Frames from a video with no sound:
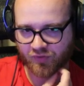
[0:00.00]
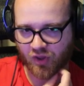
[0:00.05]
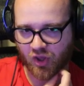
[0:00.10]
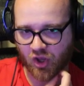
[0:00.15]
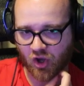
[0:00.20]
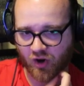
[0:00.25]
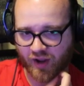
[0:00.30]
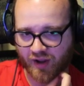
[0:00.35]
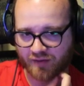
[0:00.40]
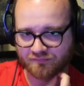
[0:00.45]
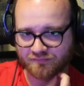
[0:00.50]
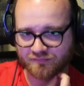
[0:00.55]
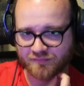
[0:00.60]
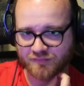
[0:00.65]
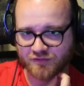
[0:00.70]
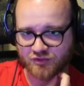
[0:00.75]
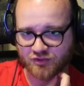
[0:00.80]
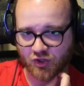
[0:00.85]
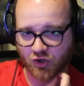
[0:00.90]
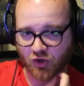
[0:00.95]
Okay,
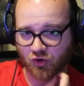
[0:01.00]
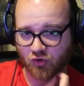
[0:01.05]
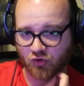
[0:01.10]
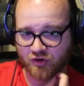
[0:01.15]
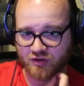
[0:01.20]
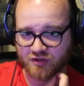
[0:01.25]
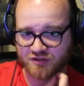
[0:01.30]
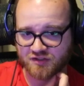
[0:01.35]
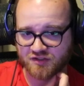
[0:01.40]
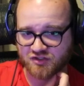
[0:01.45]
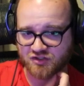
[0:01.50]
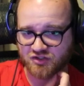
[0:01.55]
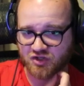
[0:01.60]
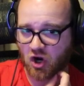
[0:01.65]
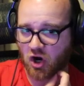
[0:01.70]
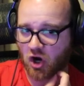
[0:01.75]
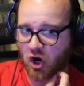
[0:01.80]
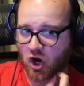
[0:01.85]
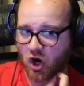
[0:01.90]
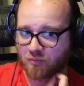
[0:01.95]
so
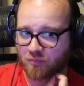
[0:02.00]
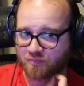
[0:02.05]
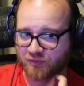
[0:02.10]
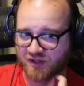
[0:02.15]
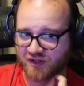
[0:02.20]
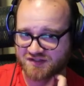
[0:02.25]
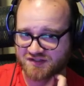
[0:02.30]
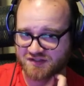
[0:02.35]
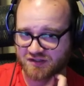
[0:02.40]
Khazar plus